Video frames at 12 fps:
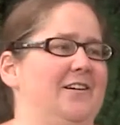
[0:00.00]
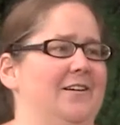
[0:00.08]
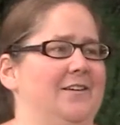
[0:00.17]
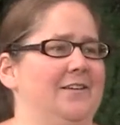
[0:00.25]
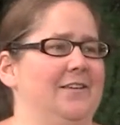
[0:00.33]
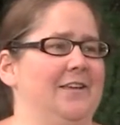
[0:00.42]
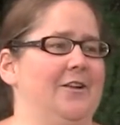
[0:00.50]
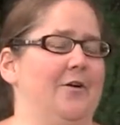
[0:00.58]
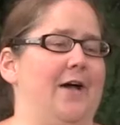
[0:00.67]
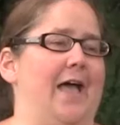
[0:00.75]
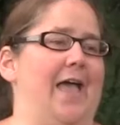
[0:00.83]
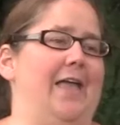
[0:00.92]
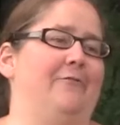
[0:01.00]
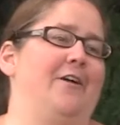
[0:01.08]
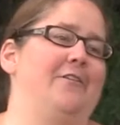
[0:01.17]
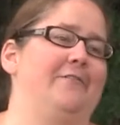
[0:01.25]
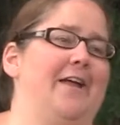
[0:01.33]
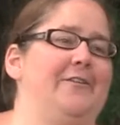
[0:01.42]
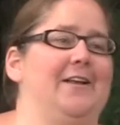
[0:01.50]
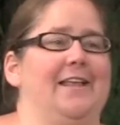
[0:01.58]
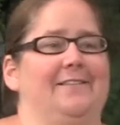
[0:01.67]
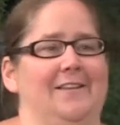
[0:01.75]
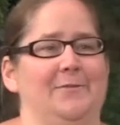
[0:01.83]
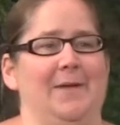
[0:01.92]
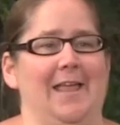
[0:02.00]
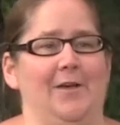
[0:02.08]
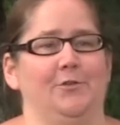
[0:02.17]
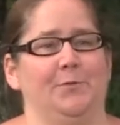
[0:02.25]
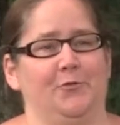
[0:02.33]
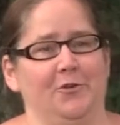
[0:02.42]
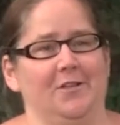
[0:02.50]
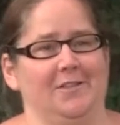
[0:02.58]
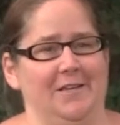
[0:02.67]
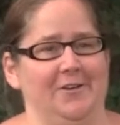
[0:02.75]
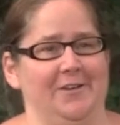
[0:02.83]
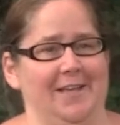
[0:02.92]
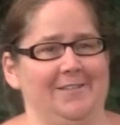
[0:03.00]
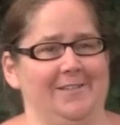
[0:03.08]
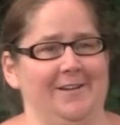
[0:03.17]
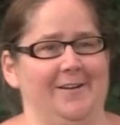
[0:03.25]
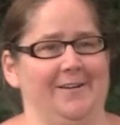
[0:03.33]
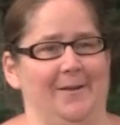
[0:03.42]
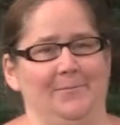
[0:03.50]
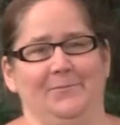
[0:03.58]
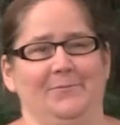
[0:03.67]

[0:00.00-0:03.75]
I run around and I clean my house before the cleaner gets there.